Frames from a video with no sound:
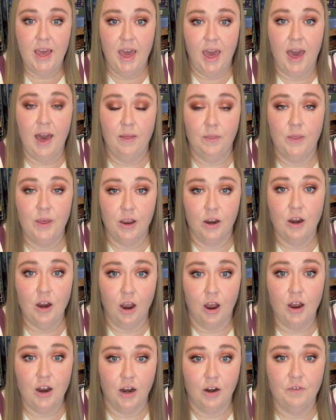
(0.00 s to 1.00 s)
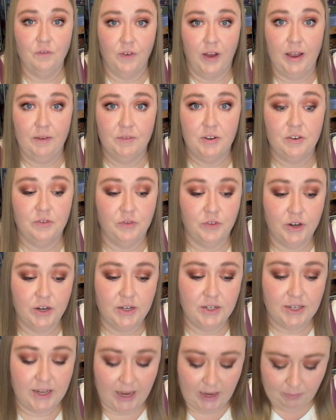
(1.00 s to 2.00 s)
And there are 5
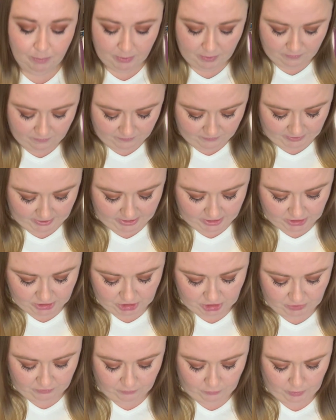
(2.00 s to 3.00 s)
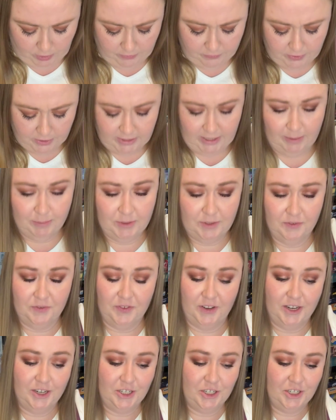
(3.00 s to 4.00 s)
different types of fish, 4 different types of
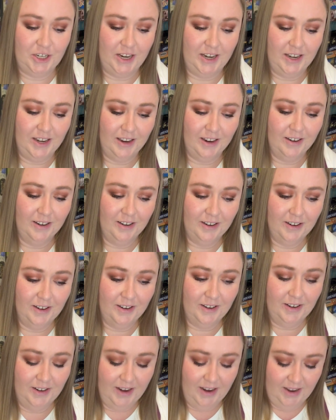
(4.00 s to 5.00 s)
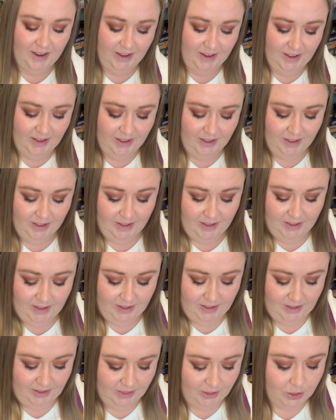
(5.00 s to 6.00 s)
fish in here.
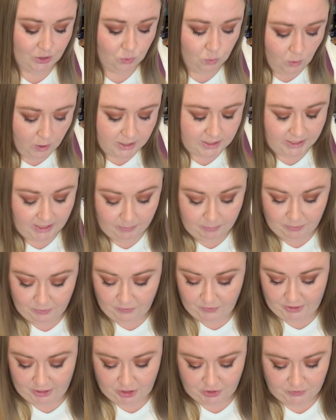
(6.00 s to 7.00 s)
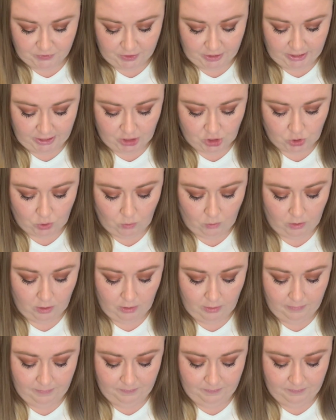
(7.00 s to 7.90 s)
There's 1 type of fish for each coral.